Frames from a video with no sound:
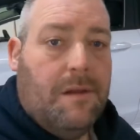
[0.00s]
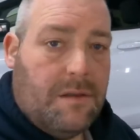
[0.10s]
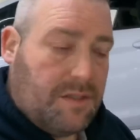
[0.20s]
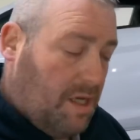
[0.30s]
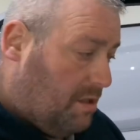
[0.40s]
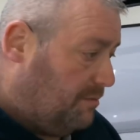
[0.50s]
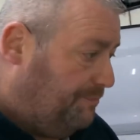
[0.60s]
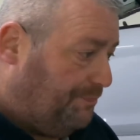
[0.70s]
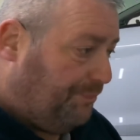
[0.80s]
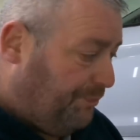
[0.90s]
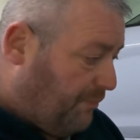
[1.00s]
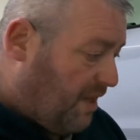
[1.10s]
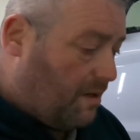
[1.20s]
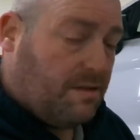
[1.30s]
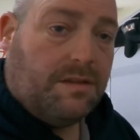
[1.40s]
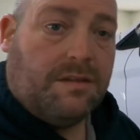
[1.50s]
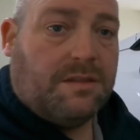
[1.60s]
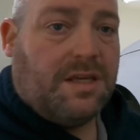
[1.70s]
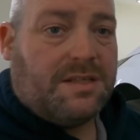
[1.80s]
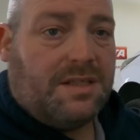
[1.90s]
So
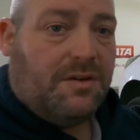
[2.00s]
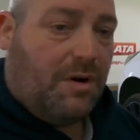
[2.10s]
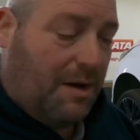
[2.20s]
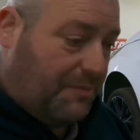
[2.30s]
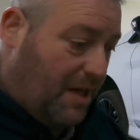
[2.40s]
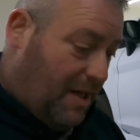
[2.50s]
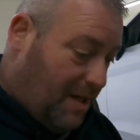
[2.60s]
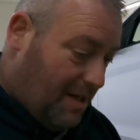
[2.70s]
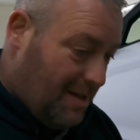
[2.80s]
there's a little update.